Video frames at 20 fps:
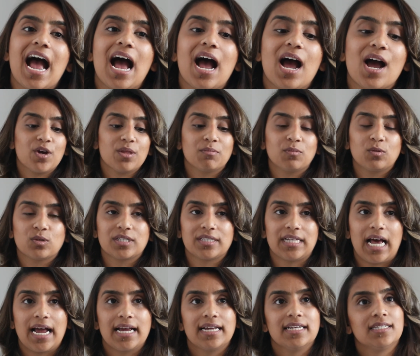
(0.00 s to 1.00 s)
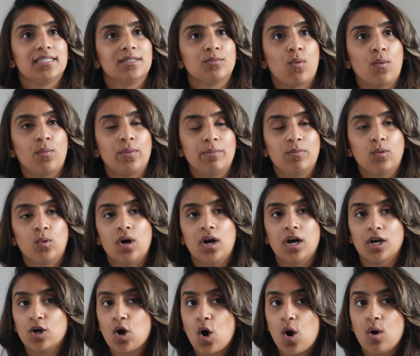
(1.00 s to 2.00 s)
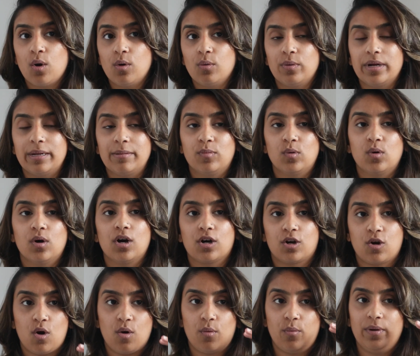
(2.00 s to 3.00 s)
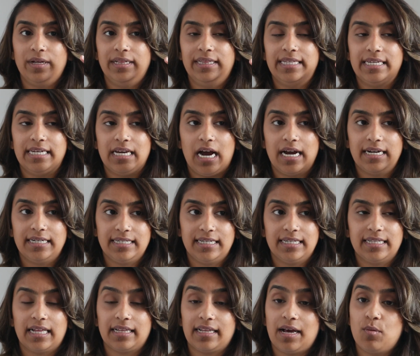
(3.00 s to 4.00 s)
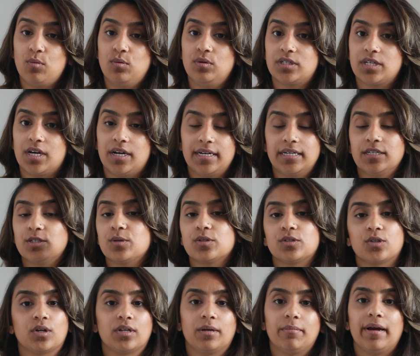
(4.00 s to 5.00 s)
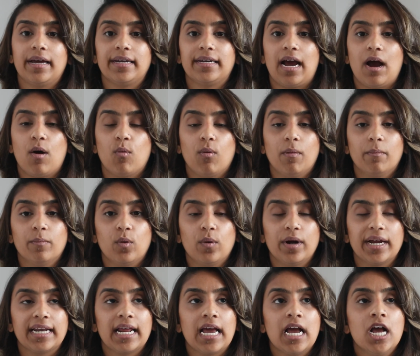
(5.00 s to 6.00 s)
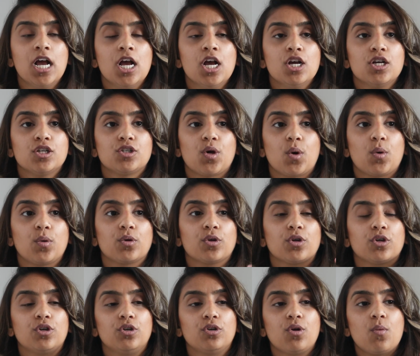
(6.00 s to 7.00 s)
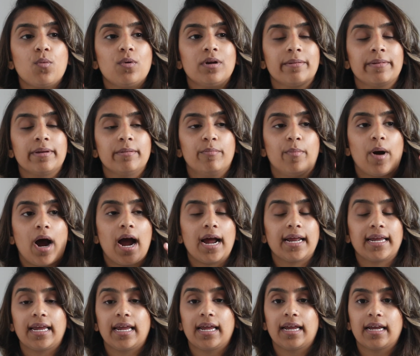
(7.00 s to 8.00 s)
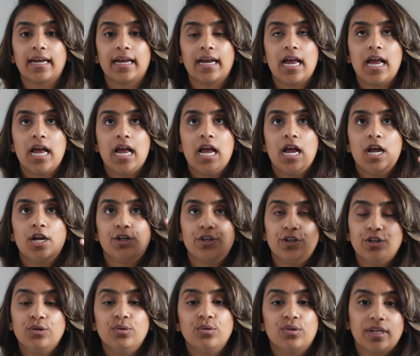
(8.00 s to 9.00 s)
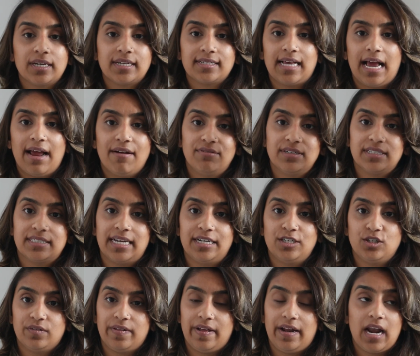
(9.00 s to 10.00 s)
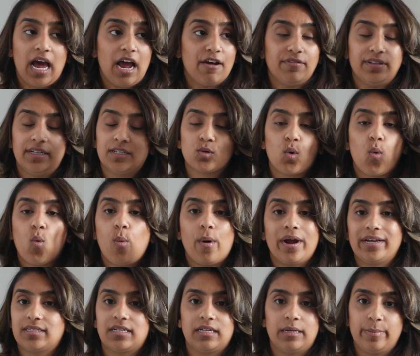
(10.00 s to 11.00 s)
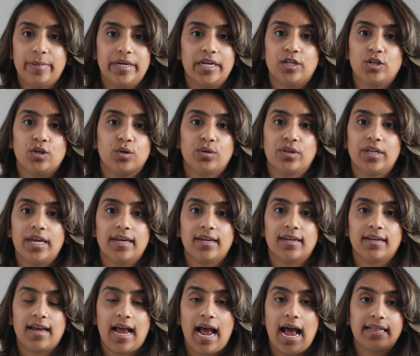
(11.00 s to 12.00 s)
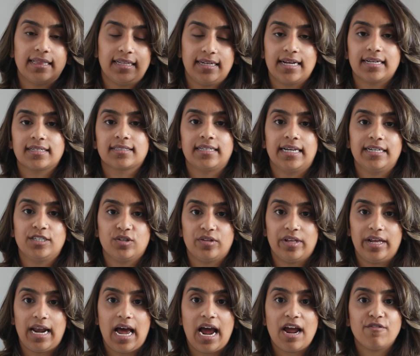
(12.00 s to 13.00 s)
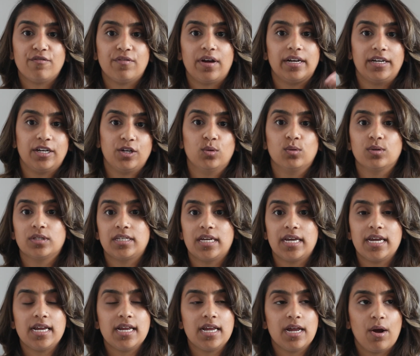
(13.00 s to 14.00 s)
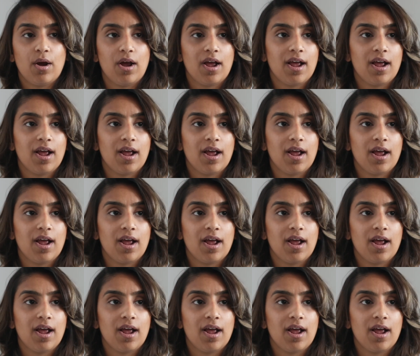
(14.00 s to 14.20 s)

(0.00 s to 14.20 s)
And furthermore to that is when we bought her cot with the idea that that would turn into a toddler bed at one point. So you don't want to be buying new things at every stage of their life, and there's always going to be a new thing at the next stage of their life, and you'll see